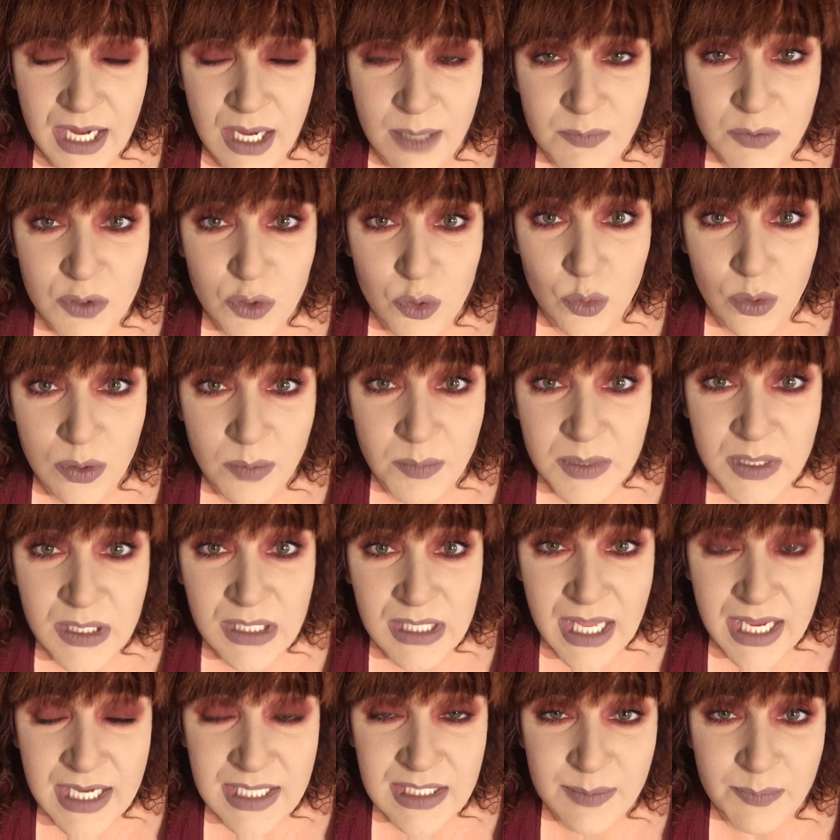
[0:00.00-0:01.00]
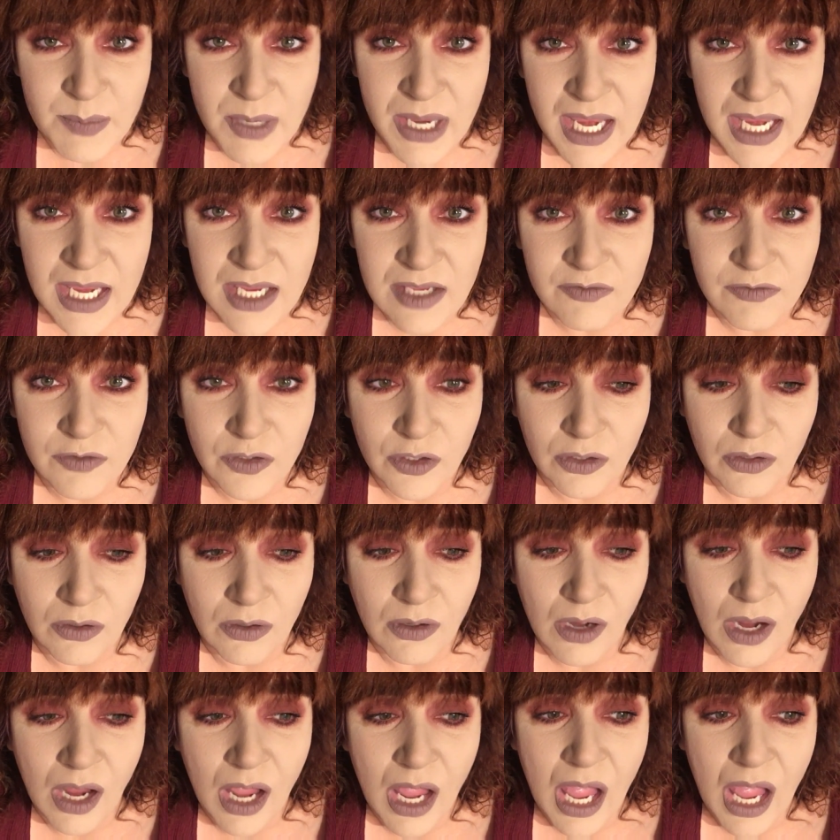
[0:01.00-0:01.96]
am to criminalize behavior,